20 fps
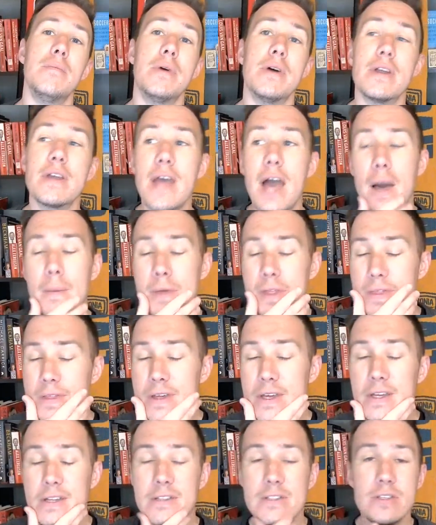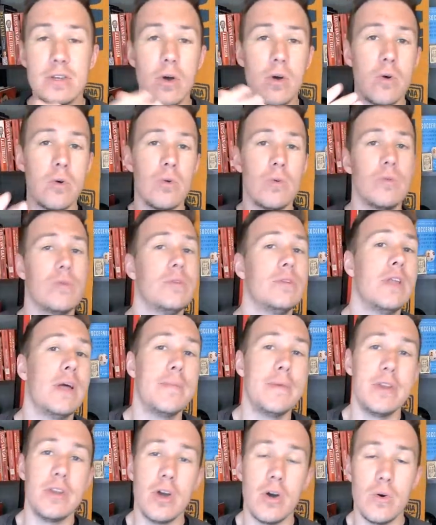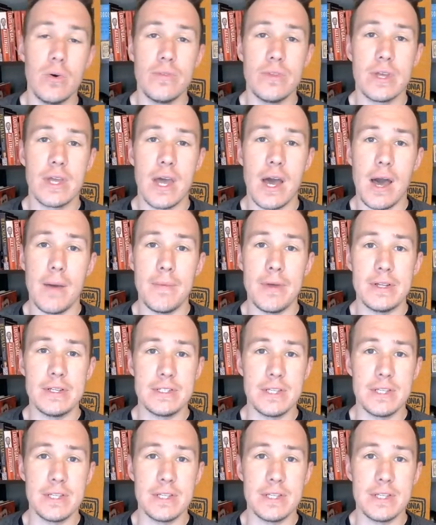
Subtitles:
got me thinking. So let me know in the comments.